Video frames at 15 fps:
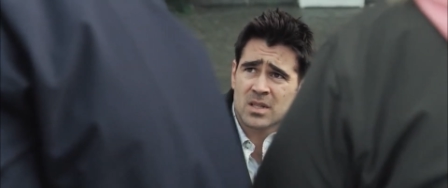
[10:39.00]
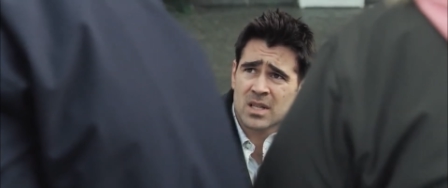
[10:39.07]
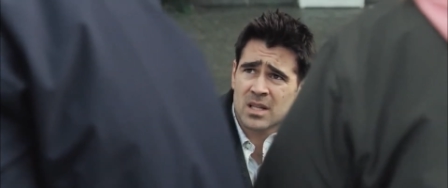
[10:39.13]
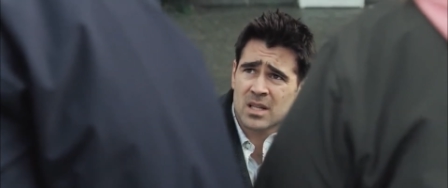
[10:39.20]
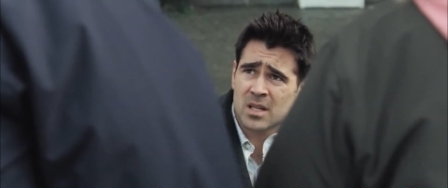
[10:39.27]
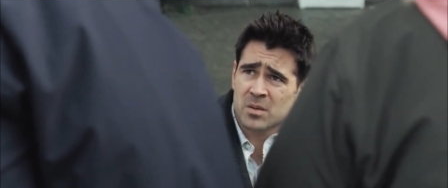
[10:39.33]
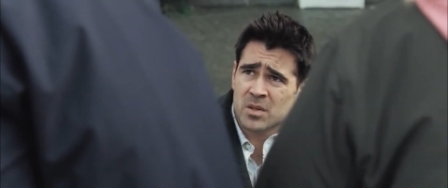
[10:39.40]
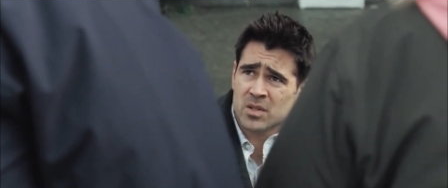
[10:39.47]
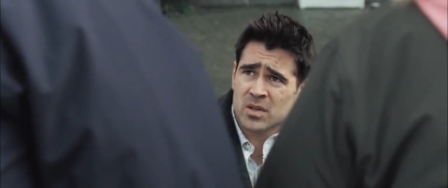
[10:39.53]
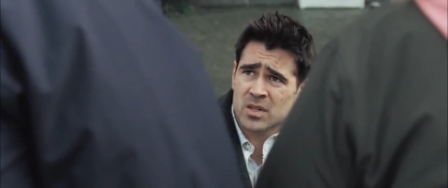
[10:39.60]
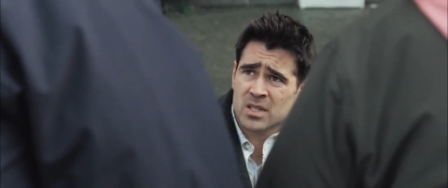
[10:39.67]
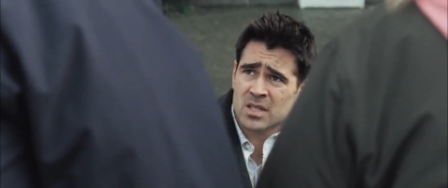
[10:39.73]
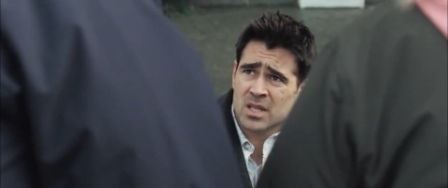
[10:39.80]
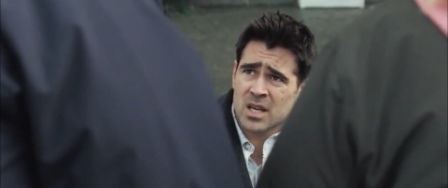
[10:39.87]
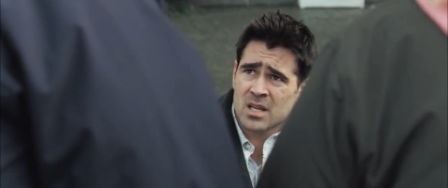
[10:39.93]
What exactly am I
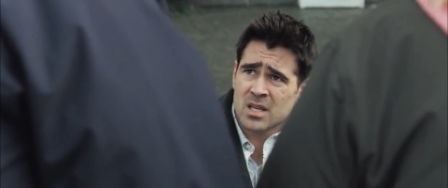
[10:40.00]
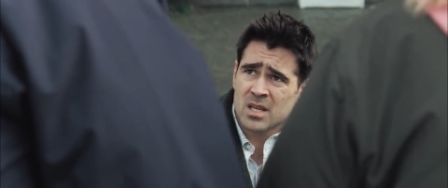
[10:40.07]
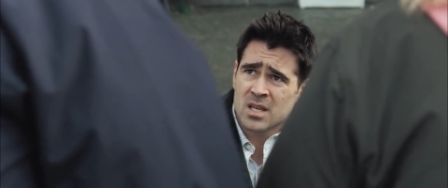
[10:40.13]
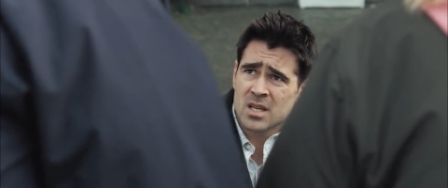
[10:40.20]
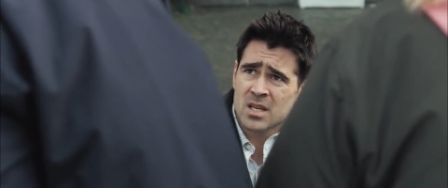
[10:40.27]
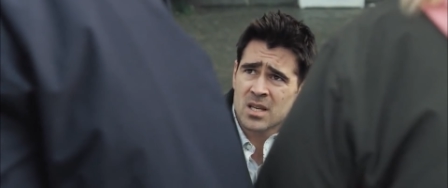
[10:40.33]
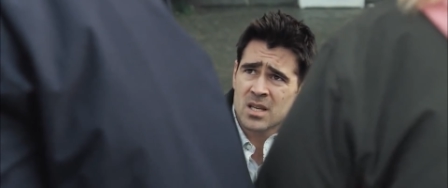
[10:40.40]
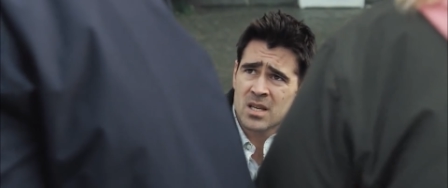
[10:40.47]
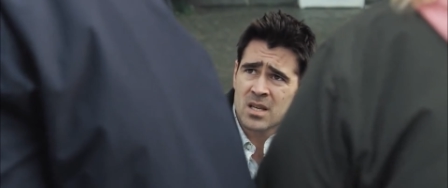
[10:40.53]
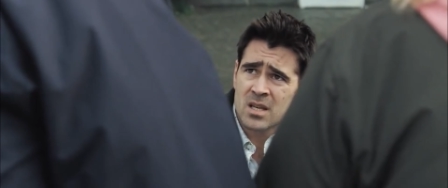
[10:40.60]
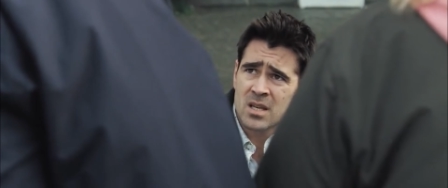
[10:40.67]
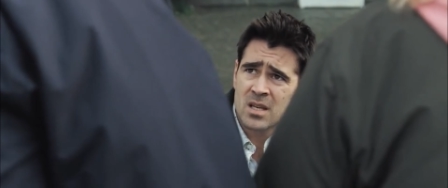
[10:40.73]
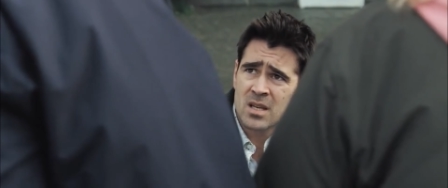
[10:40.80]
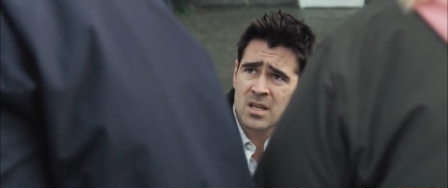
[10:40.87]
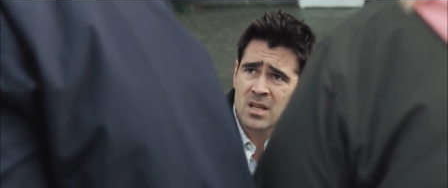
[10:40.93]
trying to say?
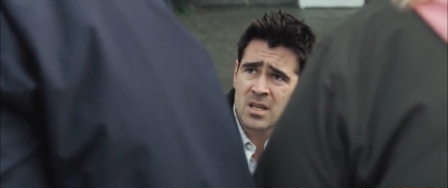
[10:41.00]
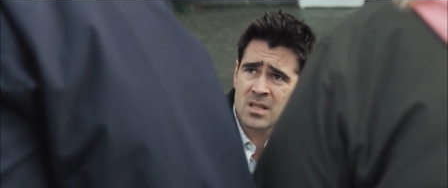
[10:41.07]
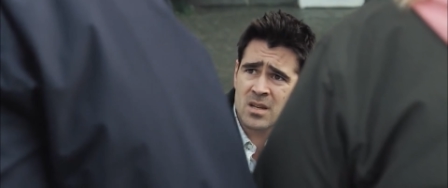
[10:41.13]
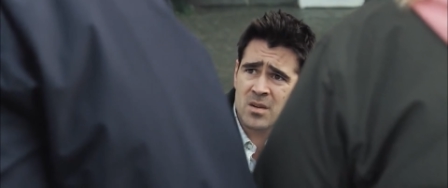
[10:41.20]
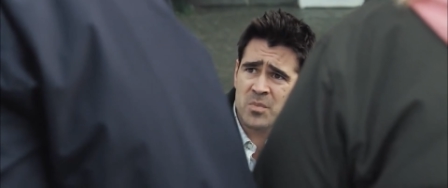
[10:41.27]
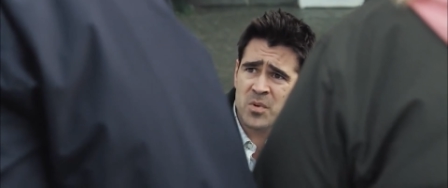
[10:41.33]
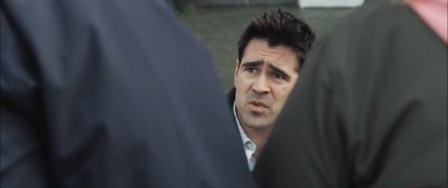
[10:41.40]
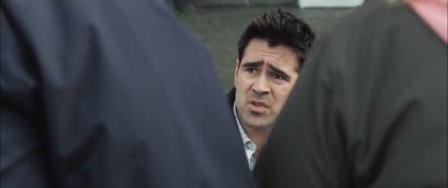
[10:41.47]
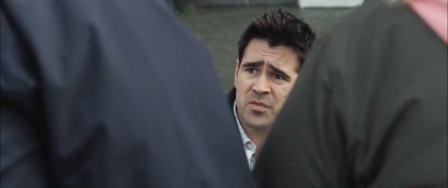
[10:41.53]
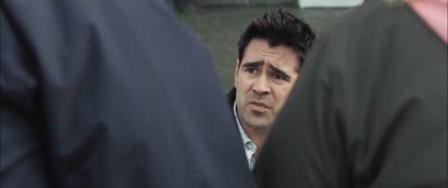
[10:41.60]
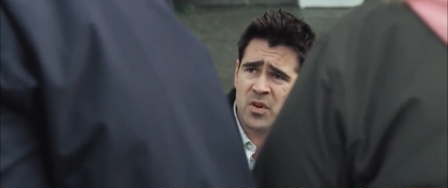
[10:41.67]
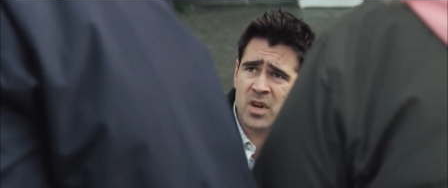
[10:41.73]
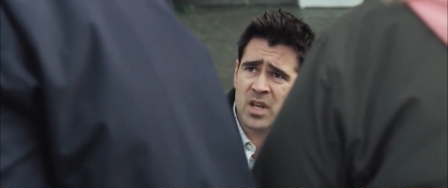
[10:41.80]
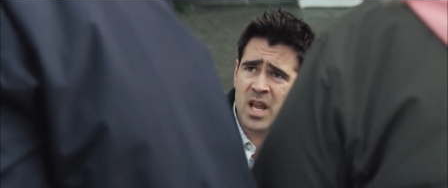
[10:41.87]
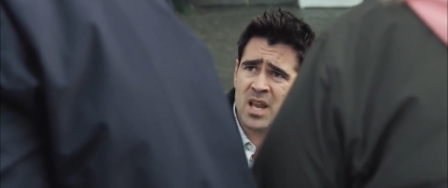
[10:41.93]
Is there a bunch
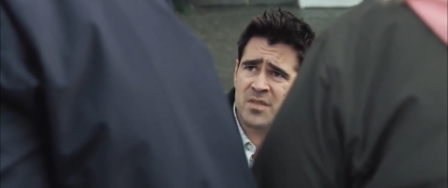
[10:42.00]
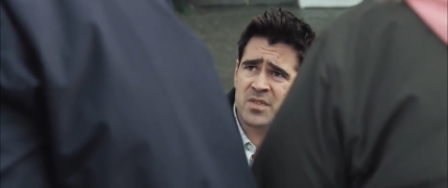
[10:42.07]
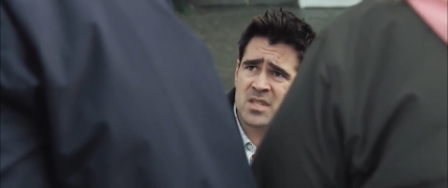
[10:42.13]
of fucking